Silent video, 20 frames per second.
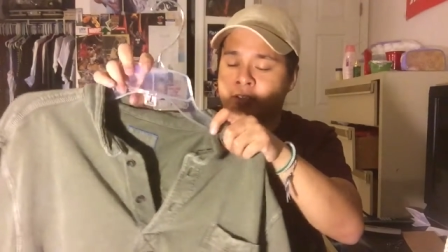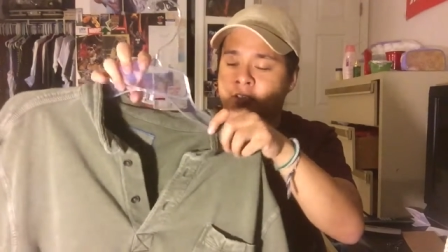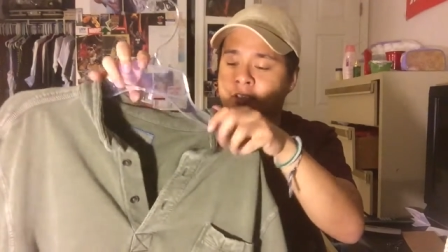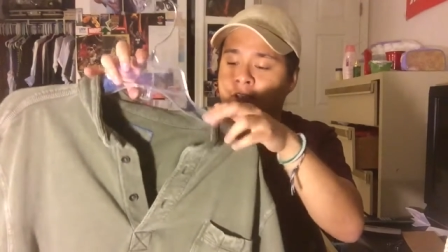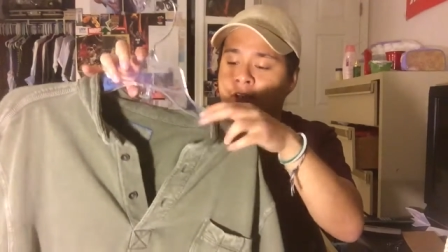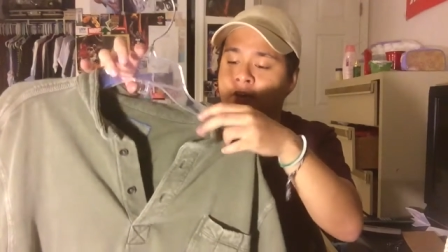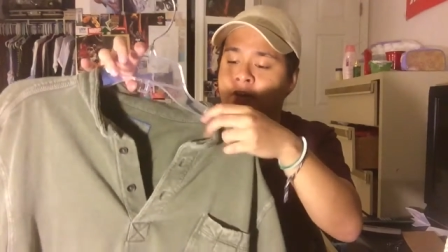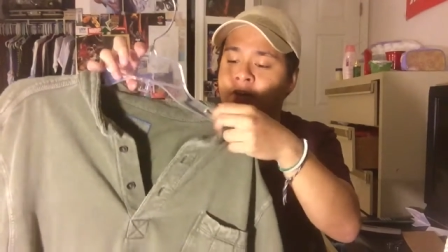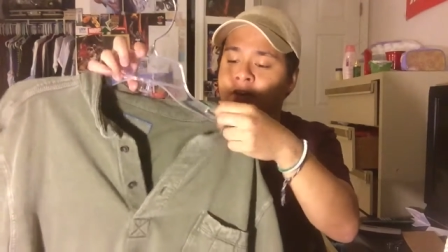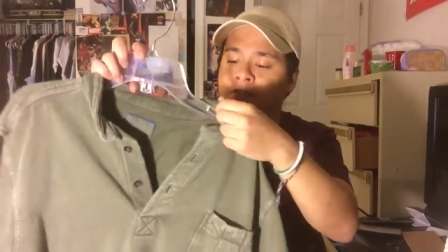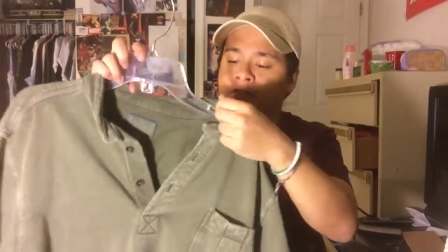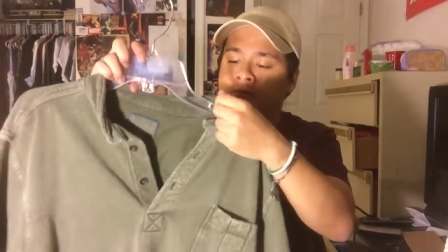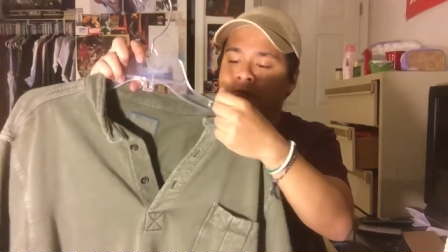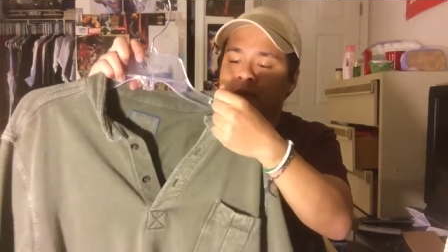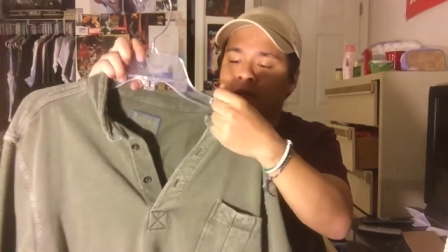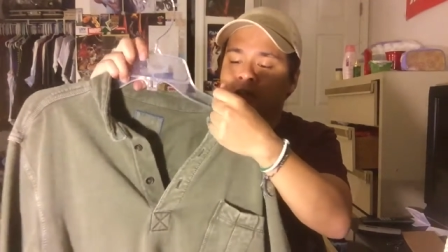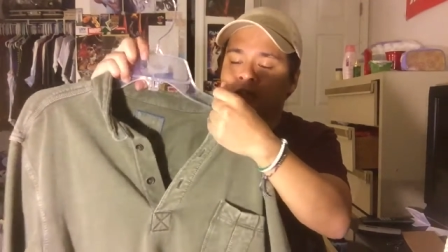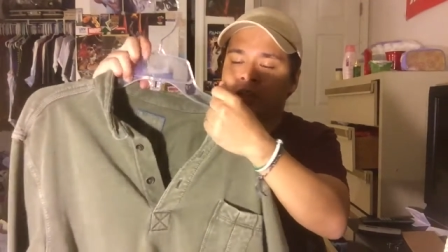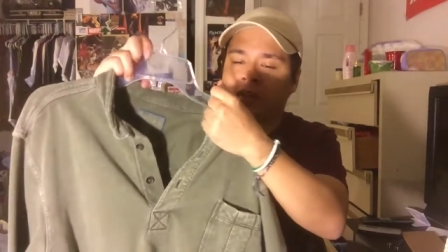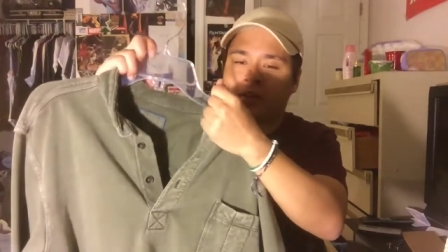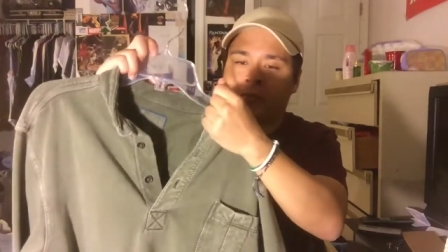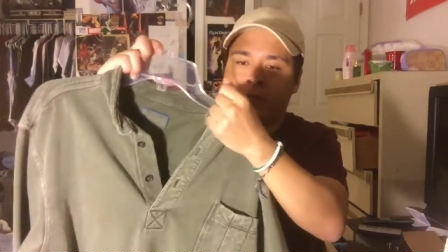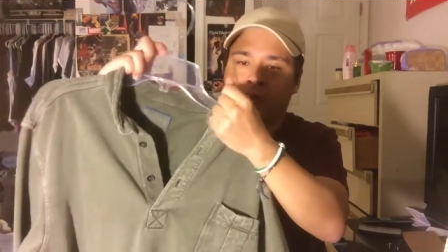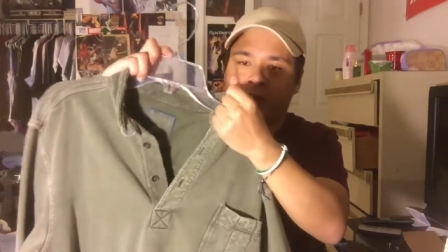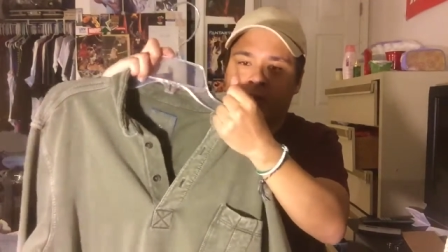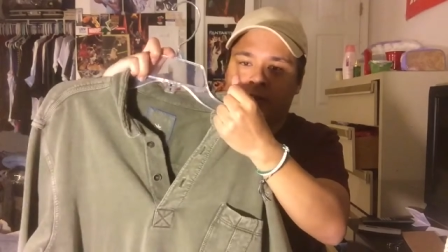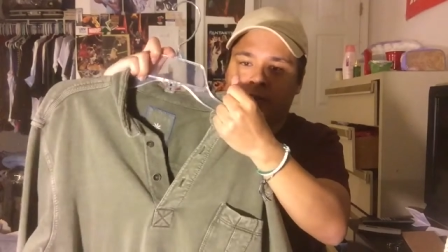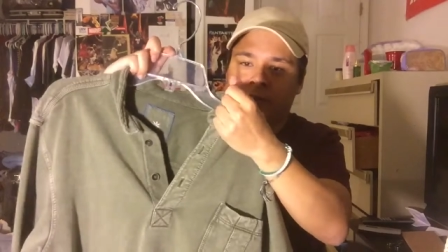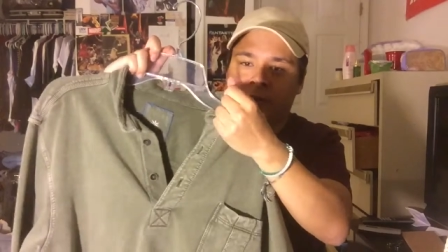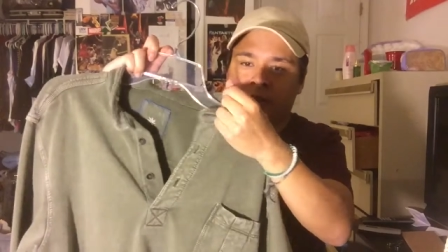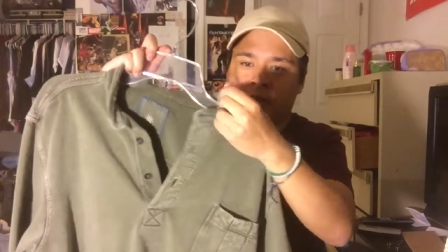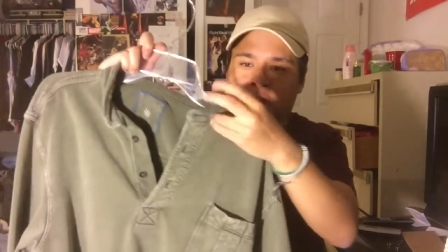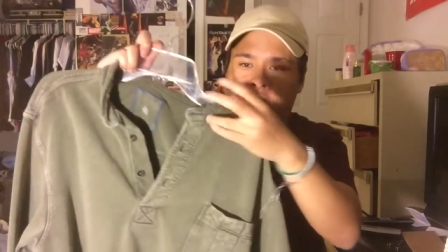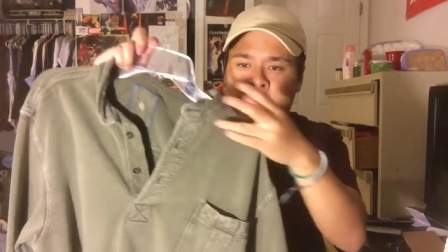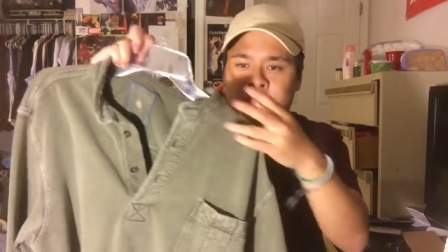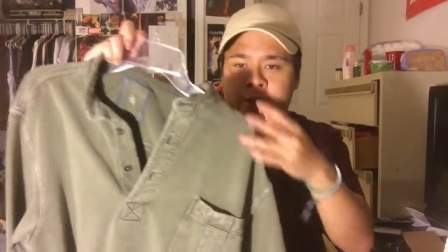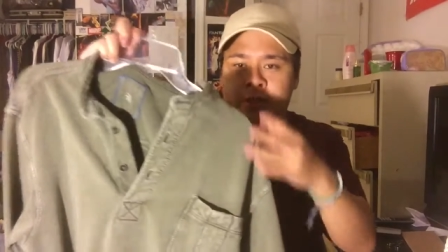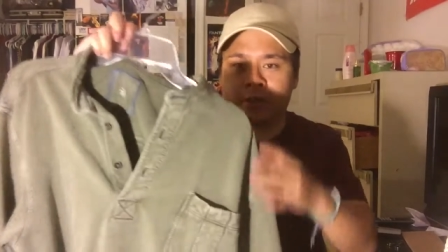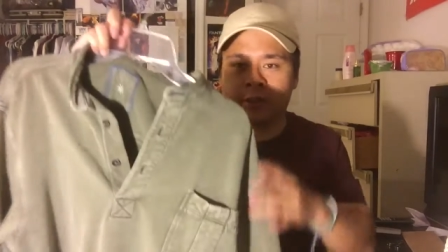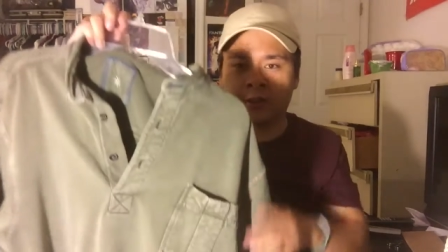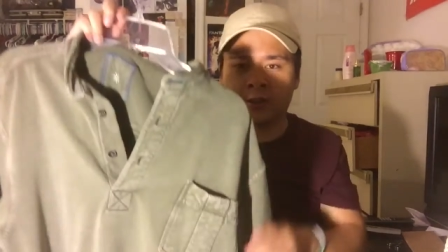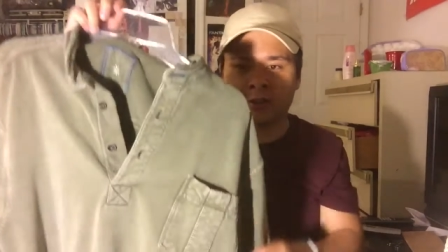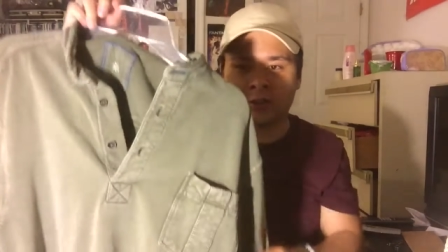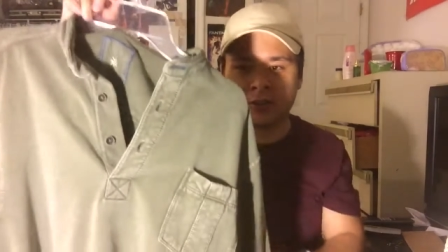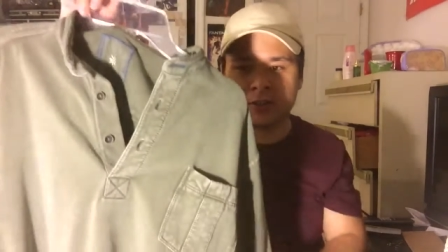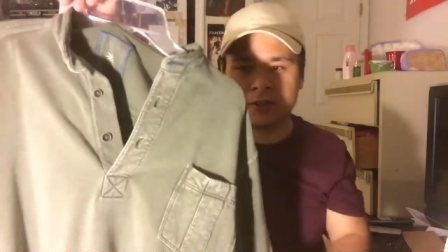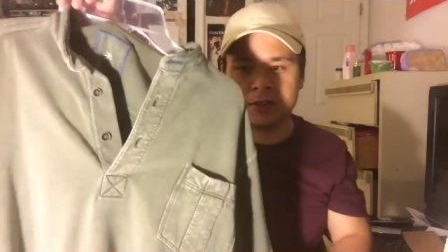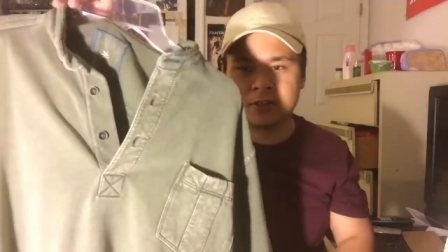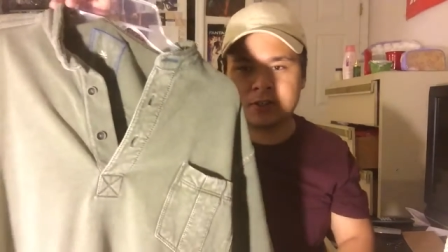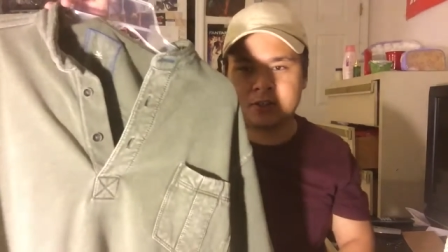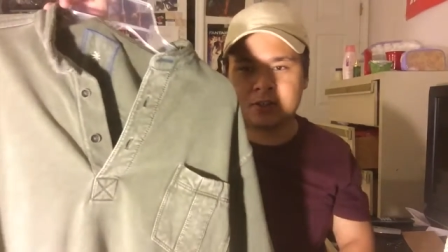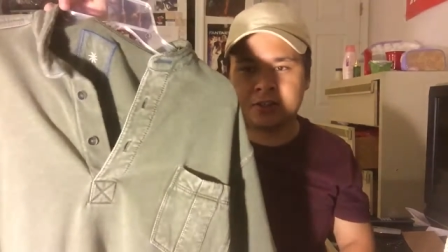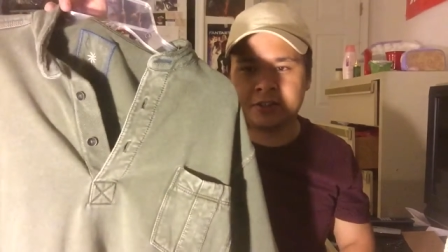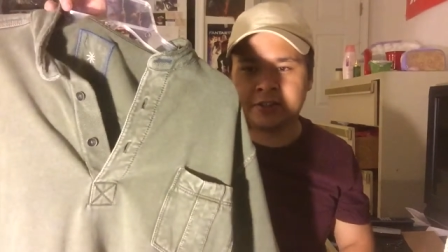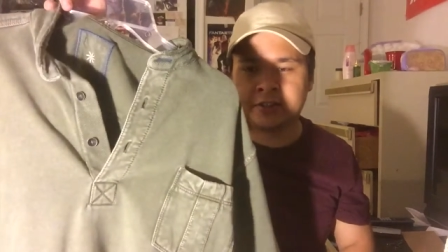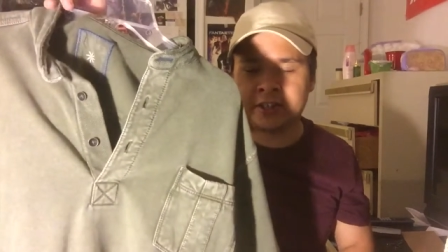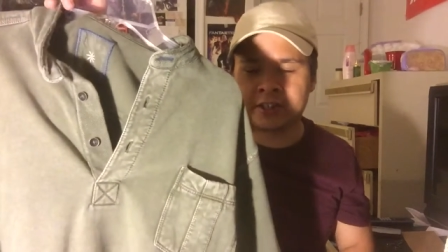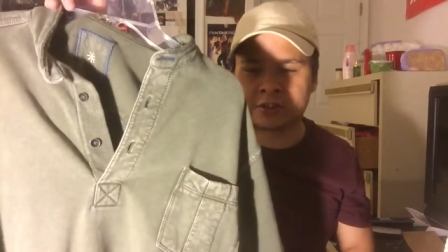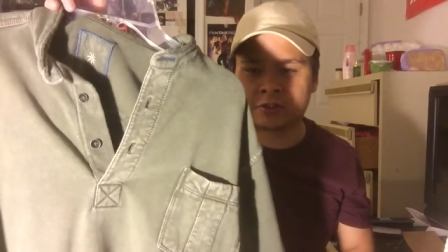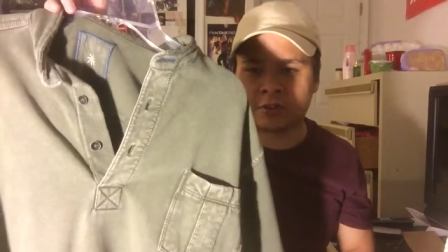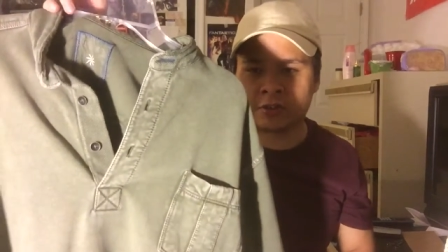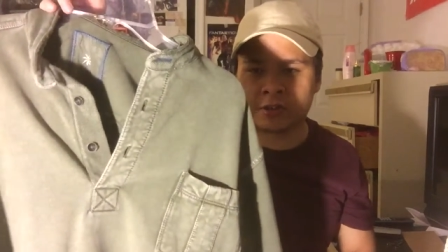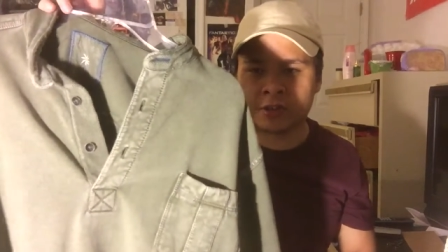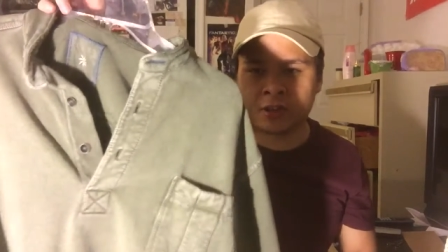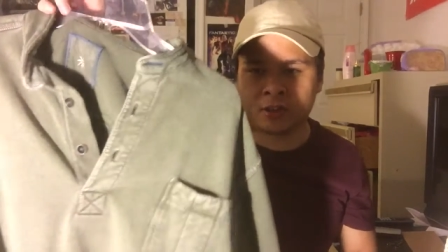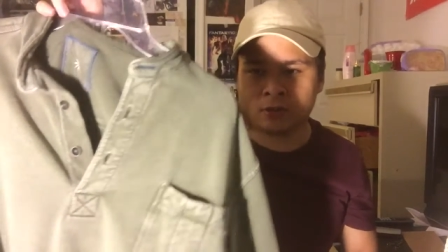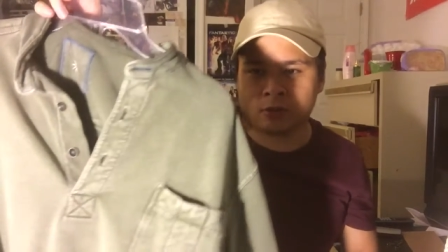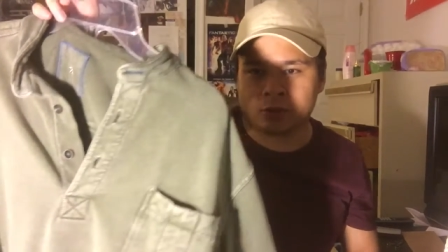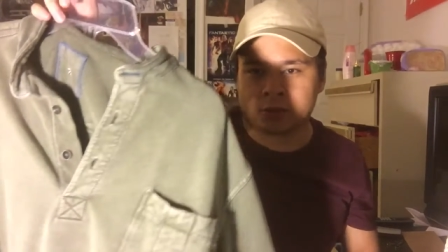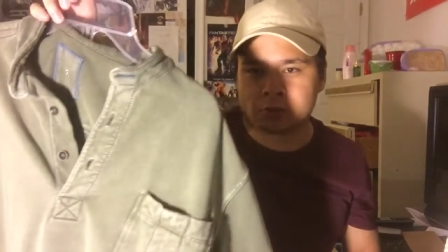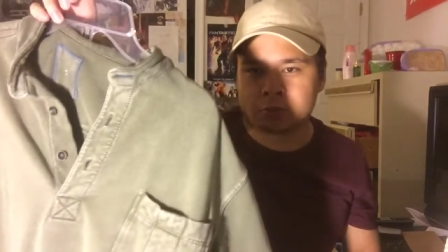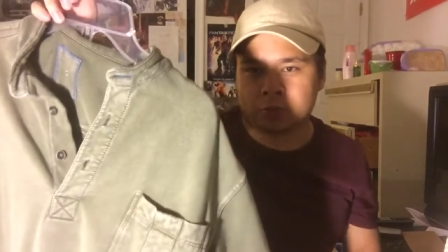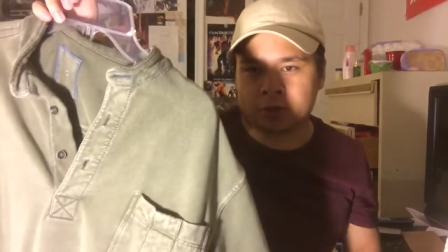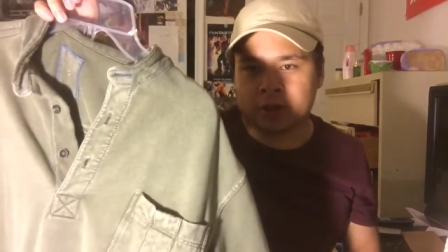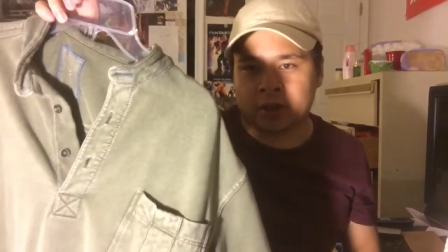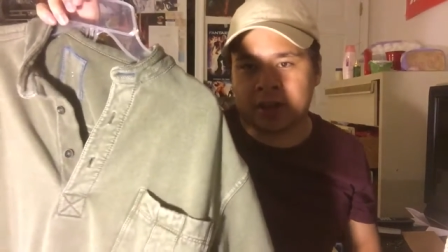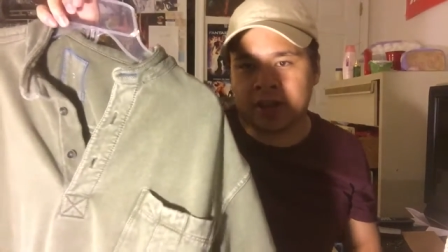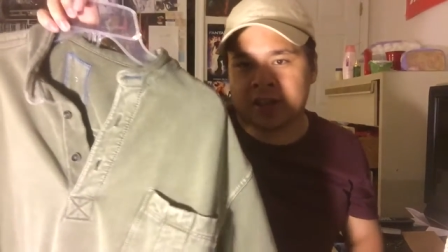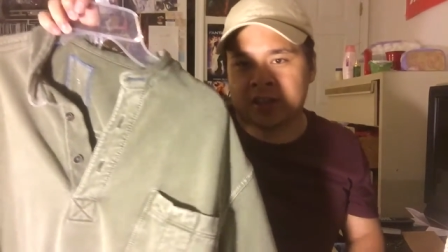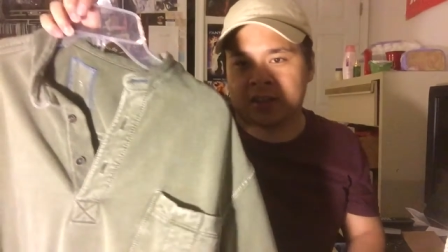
cut it off to make it like a Mandarin collar and that's why it kind of looks more like a